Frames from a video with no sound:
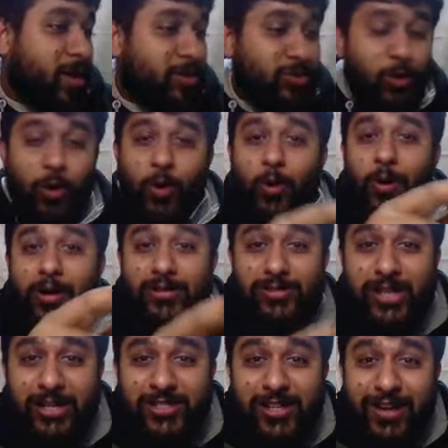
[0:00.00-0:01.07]
So
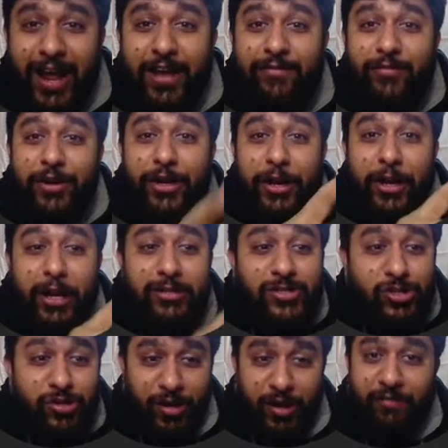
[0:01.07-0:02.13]
just like we did in
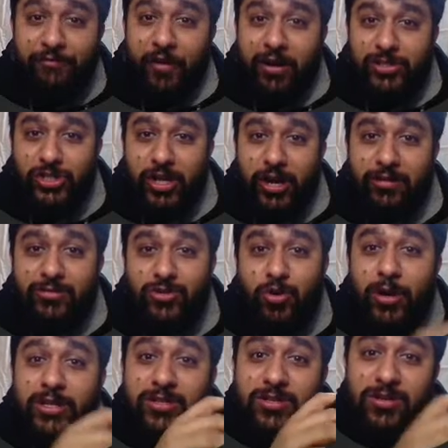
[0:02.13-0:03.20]
stream function. So
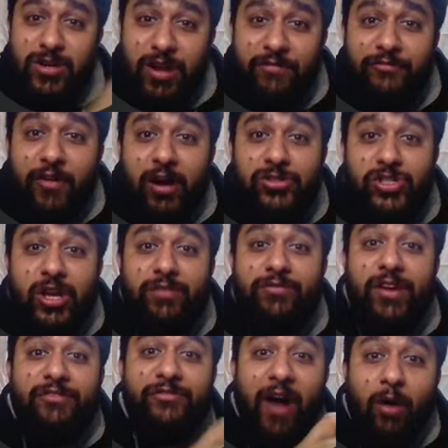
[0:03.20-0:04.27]
in stream function,
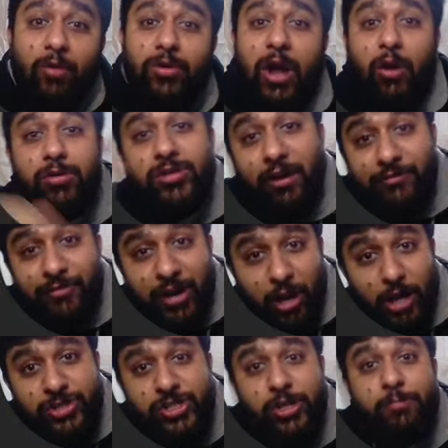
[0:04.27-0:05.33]
we found out the
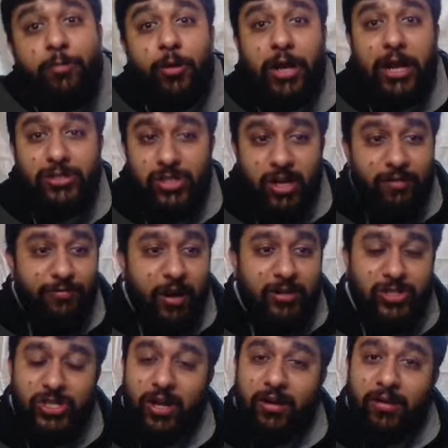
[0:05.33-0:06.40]
velocity potential
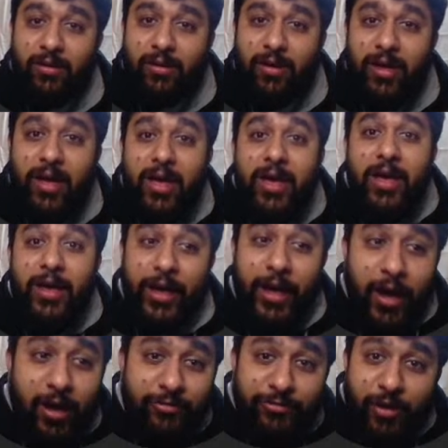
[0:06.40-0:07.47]
function.
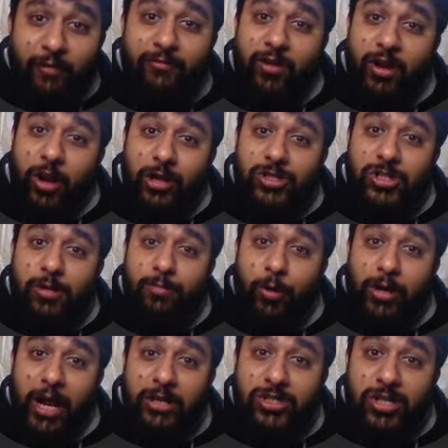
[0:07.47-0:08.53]
Here from velocity
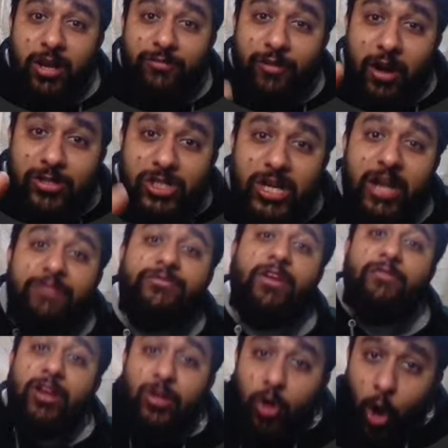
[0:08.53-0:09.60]
potential function, we
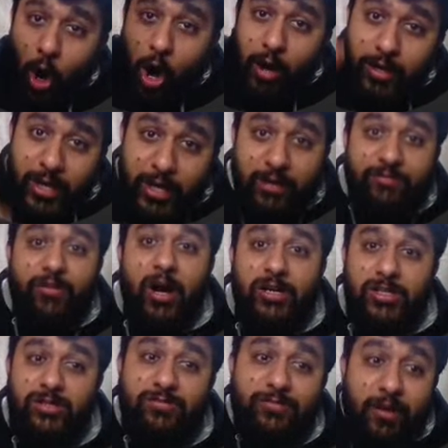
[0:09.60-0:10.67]
will go
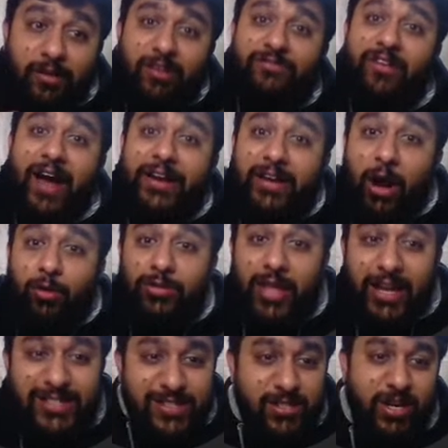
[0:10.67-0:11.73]
inverse. We will find out
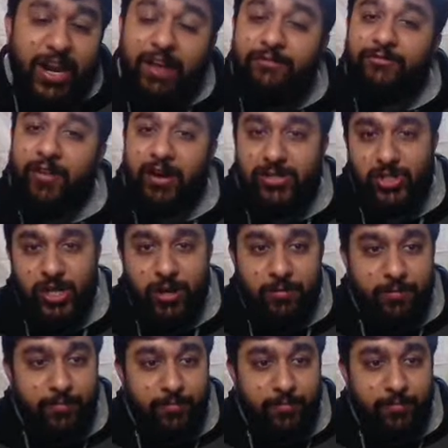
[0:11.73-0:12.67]
the stream function.